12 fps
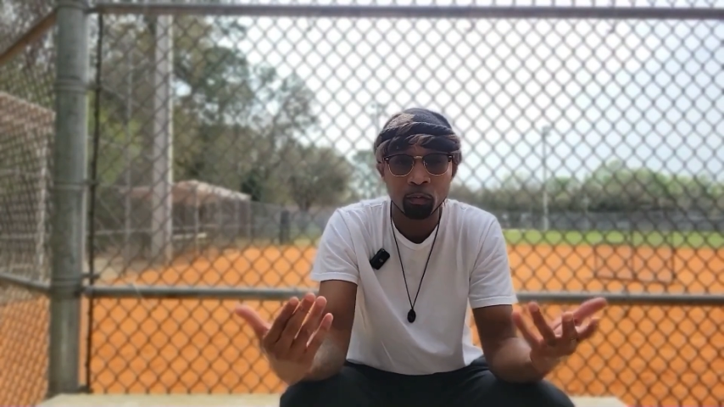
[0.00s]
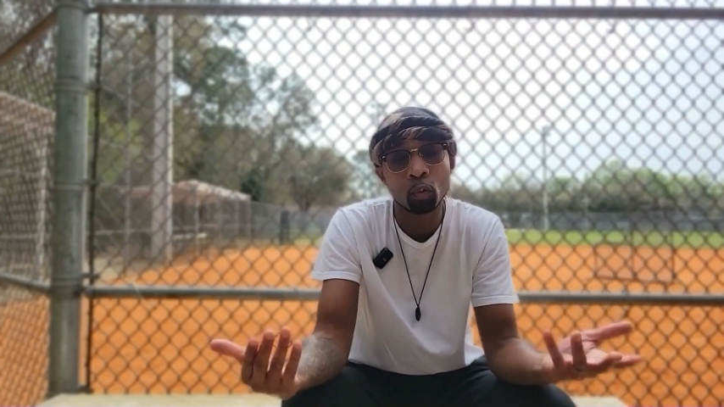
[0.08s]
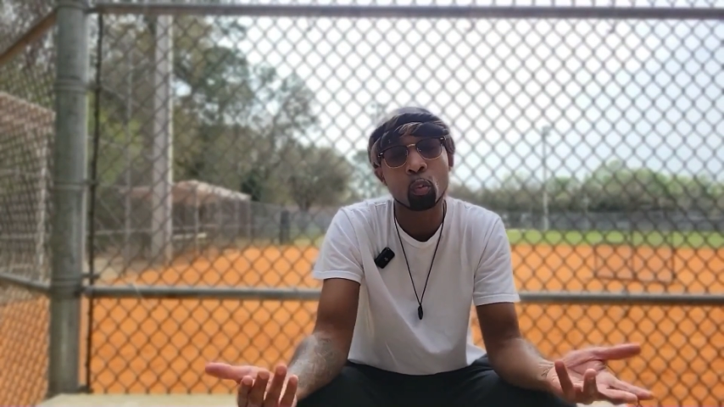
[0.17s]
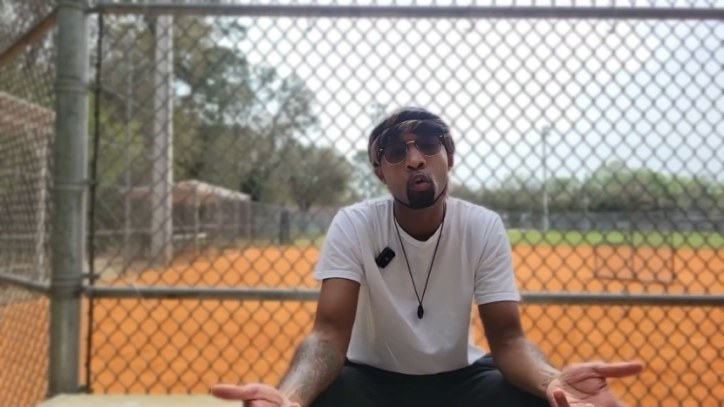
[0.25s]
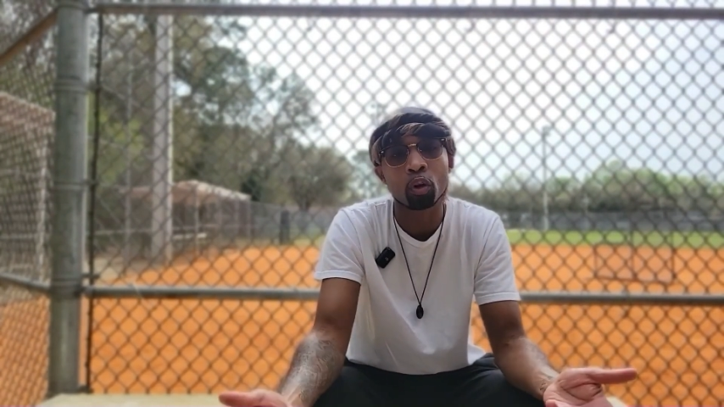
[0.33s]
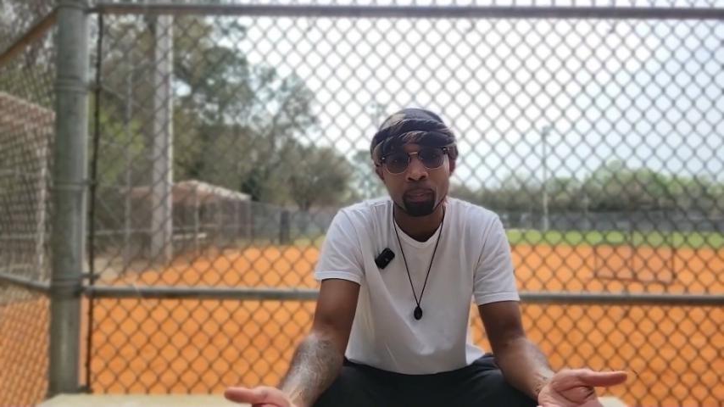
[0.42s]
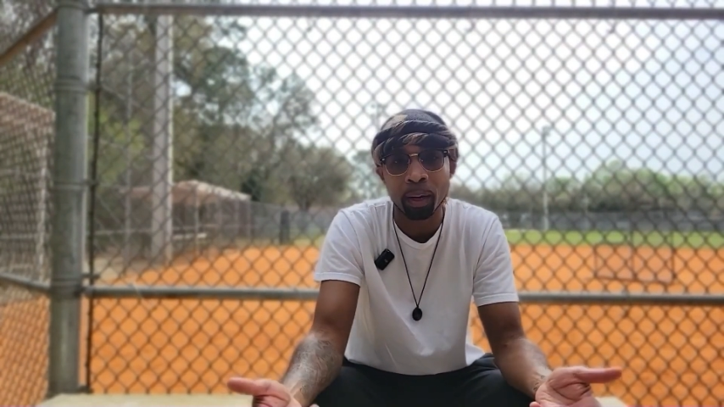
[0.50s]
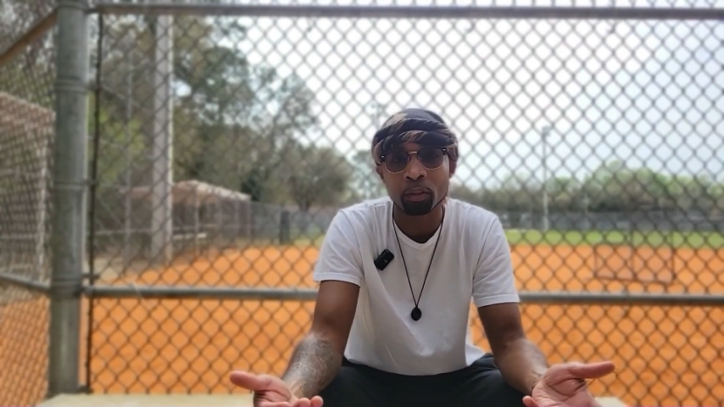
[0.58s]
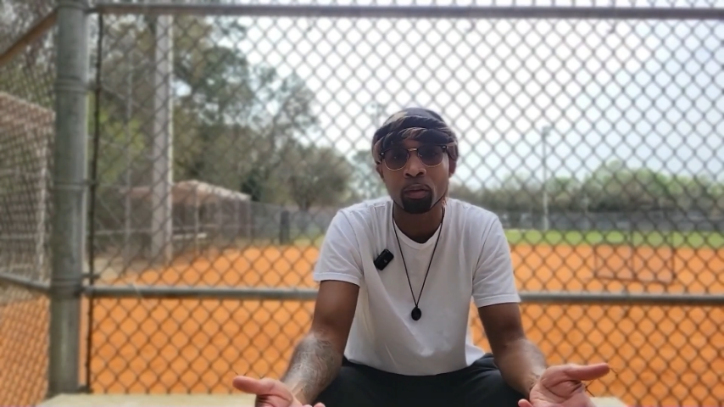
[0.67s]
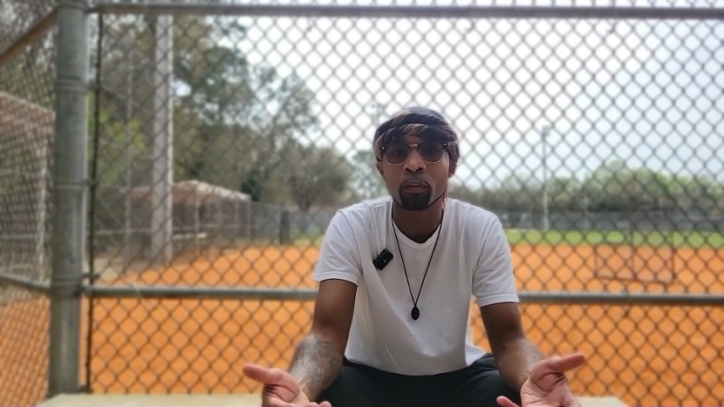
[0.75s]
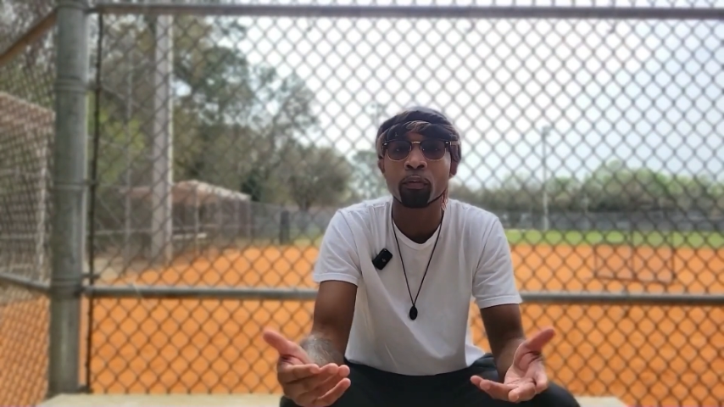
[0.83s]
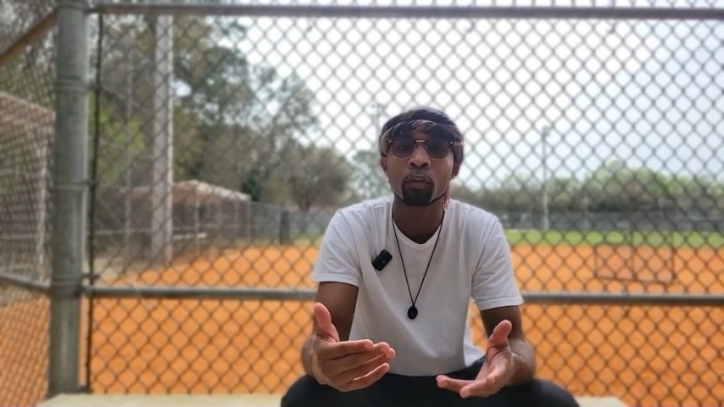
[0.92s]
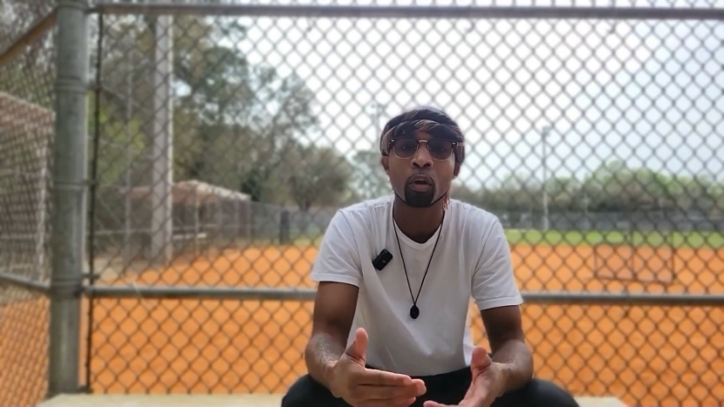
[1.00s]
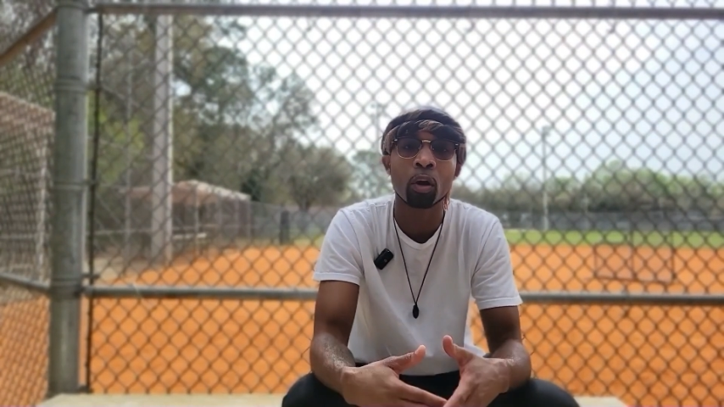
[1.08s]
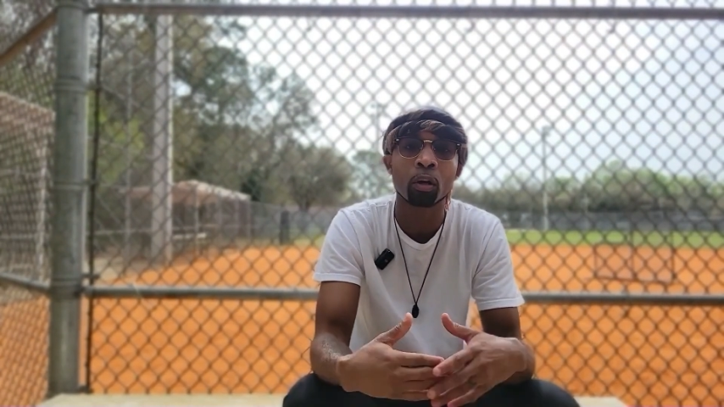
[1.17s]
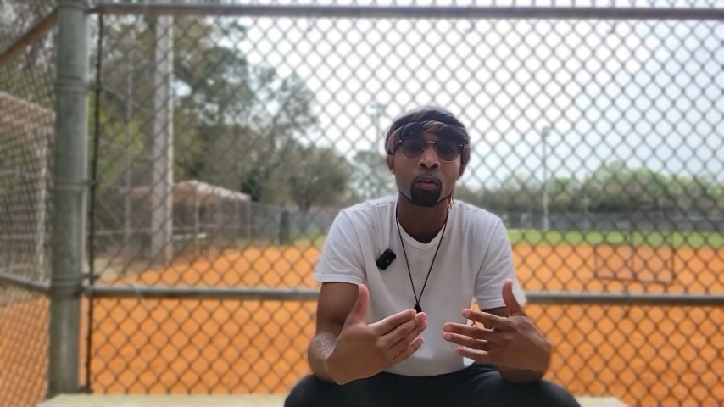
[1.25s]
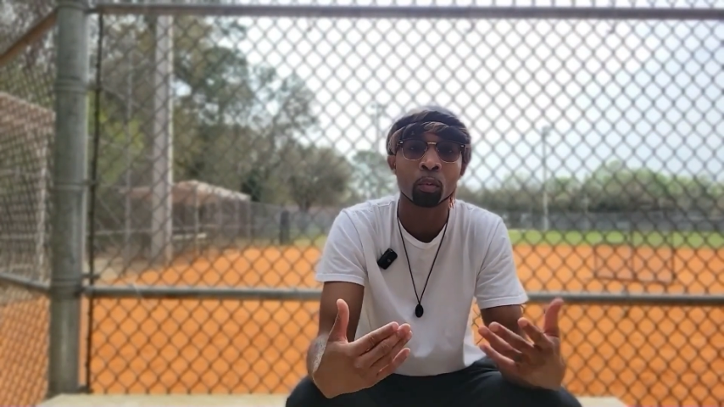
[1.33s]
reward myself for the hard